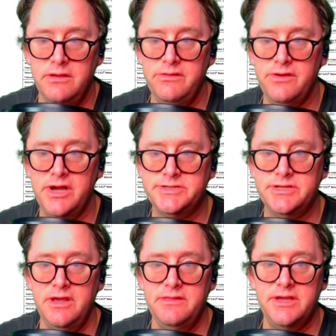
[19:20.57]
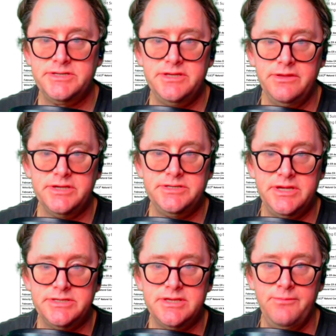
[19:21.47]
Thus, they still
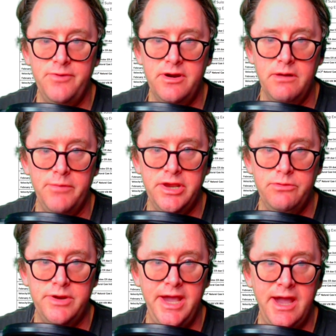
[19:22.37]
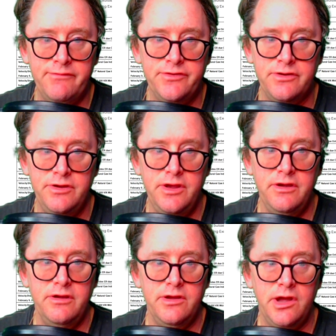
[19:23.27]
exist somewhere, but you would have to
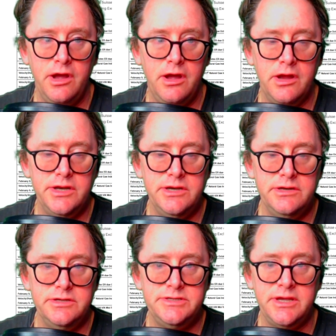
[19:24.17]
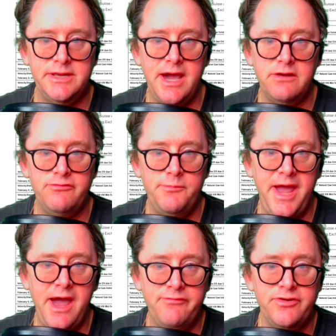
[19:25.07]
get out of them
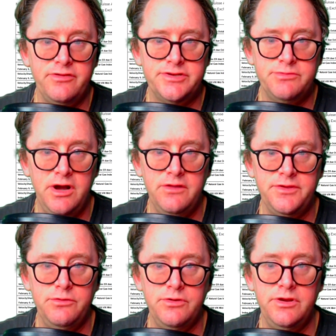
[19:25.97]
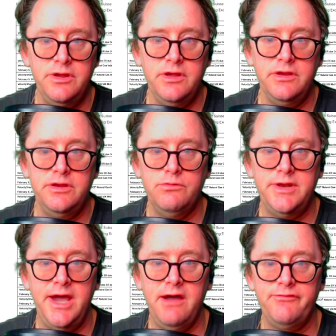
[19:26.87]
after the 12th. You
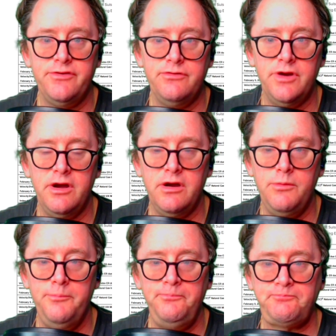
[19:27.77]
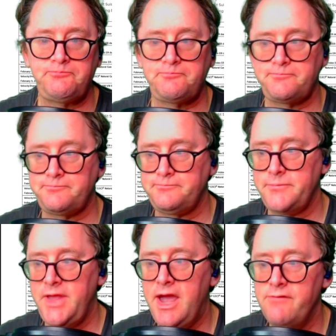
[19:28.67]
would have to
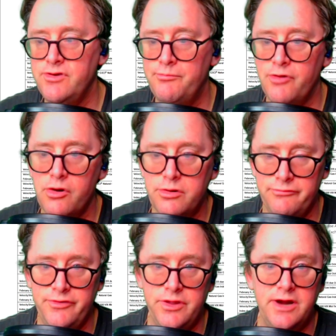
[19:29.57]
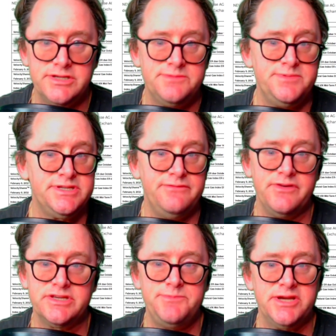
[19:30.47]
have your broker fill out
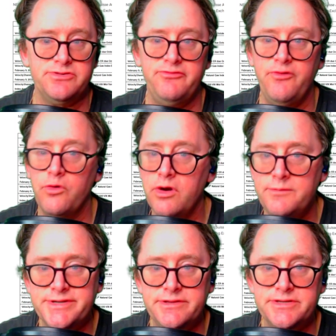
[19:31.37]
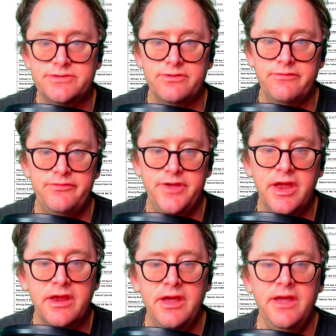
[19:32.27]
specific special forms and this sort of
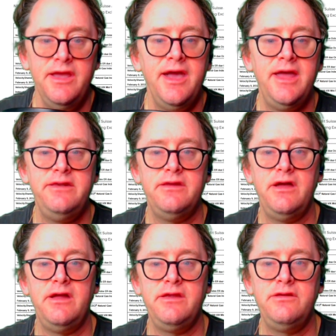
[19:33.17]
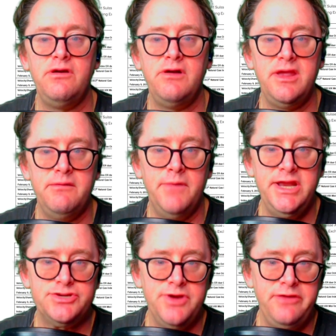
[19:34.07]
thing. And, it
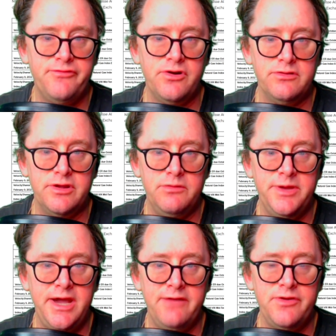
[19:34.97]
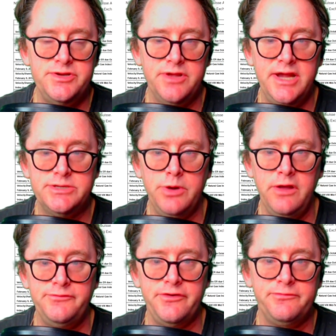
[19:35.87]
might trade for a little bit after July
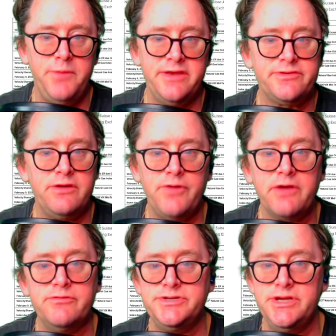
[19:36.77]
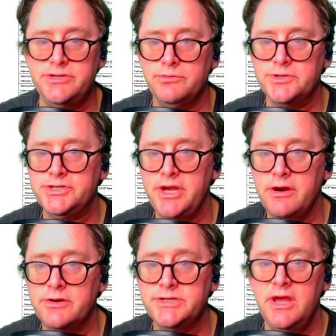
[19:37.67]
12th just based on like residual
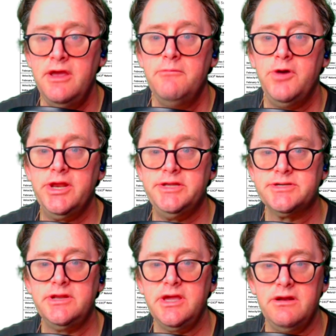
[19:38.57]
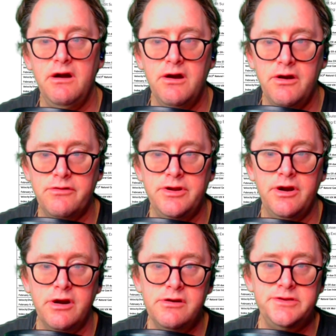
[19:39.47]
shares, but it's going to get harder and
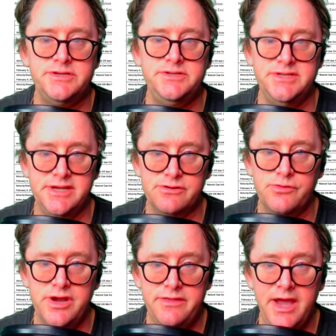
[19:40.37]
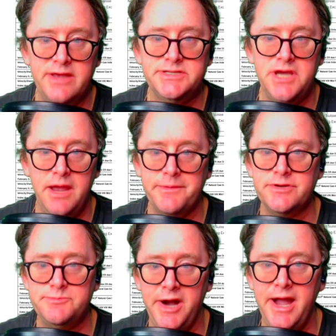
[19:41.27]
harder to deal with as time
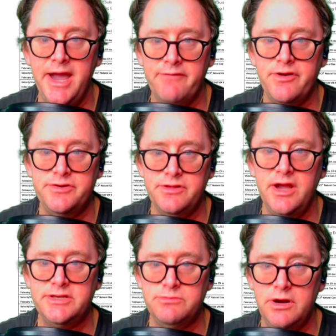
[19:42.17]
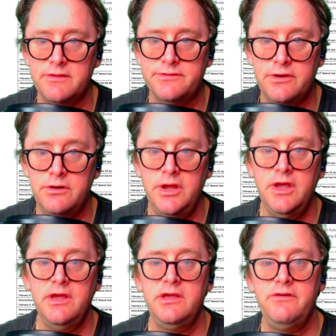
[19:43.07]
goes by after July 12th. So
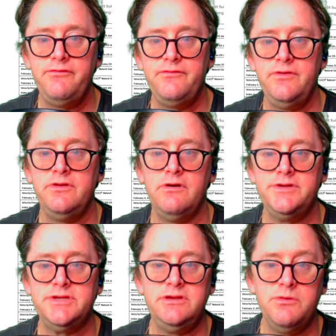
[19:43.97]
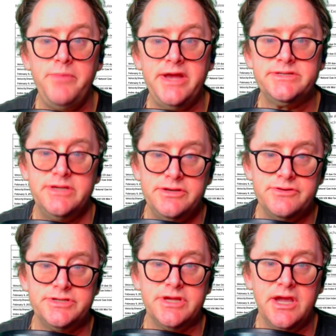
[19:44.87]
if, it's in your best
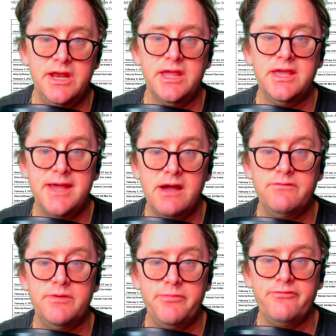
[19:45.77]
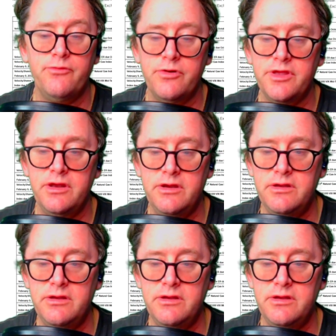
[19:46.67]
interest to kind of get out of it before then.